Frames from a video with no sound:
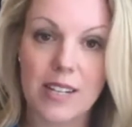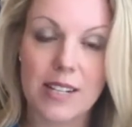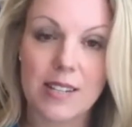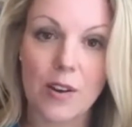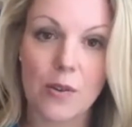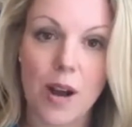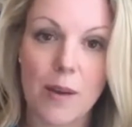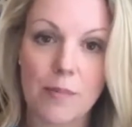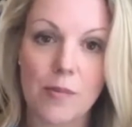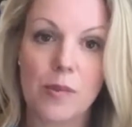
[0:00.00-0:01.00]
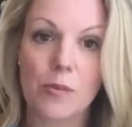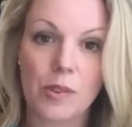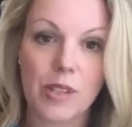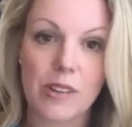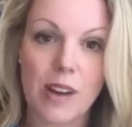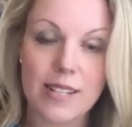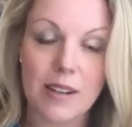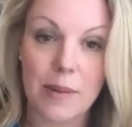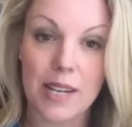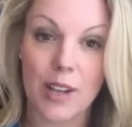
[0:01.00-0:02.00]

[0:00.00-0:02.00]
And so I'm really glad somebody